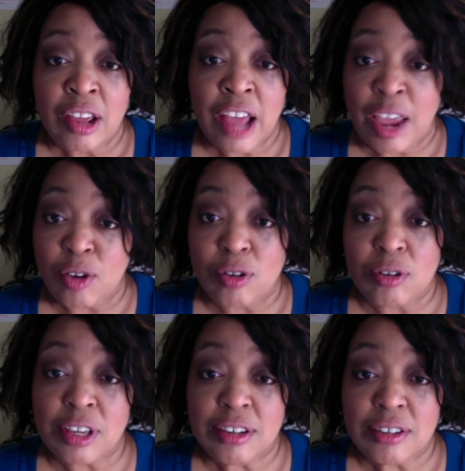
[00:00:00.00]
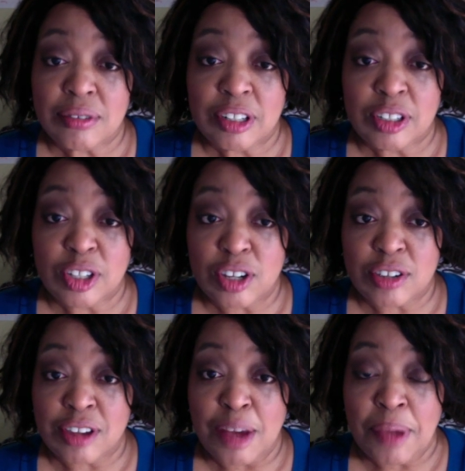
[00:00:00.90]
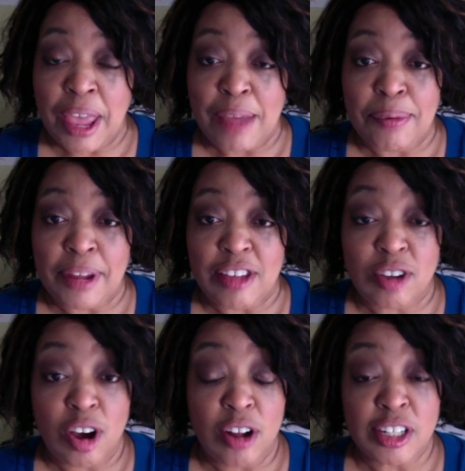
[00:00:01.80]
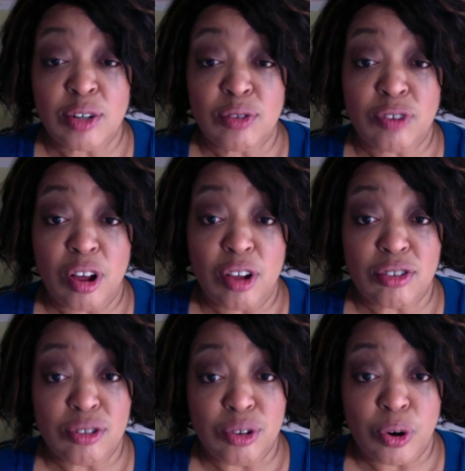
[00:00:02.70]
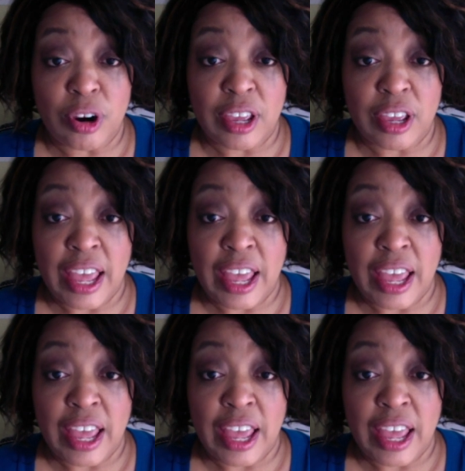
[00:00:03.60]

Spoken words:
I Googled it, looked up a place called Little Falls, New York,